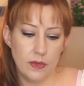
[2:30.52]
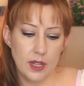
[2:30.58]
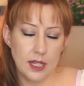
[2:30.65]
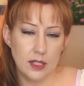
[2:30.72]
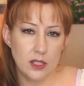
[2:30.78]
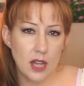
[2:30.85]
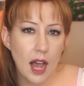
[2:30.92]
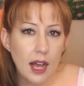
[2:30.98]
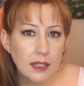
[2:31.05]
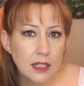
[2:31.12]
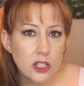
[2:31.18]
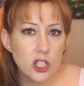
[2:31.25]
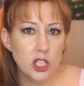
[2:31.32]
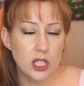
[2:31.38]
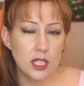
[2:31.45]

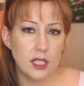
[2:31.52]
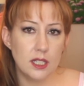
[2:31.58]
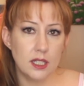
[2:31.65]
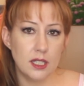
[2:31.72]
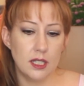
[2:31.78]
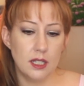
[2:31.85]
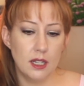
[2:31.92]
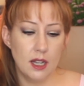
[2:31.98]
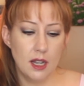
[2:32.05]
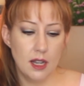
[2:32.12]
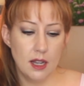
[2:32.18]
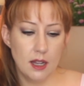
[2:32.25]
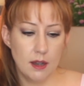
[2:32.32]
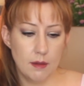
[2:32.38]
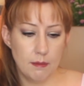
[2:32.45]
intelligent
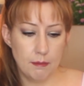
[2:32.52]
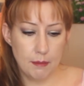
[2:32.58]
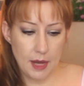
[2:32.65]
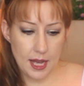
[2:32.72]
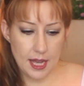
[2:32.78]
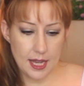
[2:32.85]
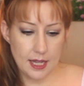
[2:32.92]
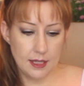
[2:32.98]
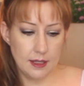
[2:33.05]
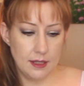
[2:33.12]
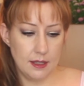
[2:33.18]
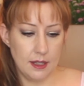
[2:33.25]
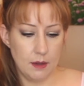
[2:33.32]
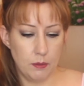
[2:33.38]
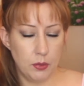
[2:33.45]

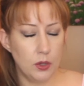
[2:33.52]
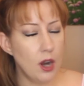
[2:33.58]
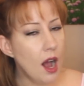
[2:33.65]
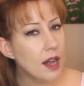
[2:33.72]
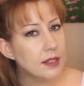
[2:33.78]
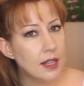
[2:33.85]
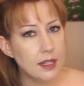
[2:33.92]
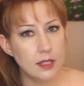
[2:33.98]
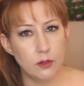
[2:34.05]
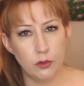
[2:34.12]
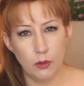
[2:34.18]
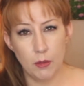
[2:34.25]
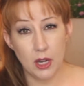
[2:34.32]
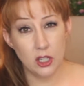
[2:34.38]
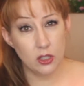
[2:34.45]
minds that process
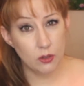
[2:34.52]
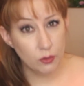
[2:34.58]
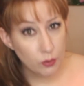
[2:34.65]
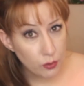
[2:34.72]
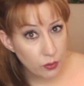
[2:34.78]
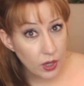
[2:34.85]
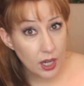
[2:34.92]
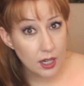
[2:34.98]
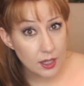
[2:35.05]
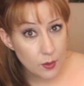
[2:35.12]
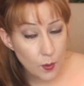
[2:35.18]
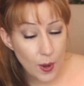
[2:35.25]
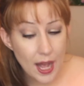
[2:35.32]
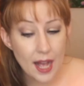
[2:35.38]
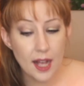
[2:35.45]
information very
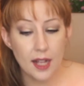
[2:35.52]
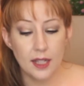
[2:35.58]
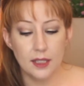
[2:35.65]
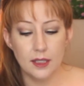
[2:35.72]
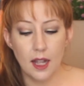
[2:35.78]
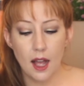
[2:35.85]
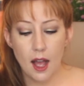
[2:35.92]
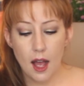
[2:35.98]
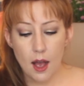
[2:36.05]
well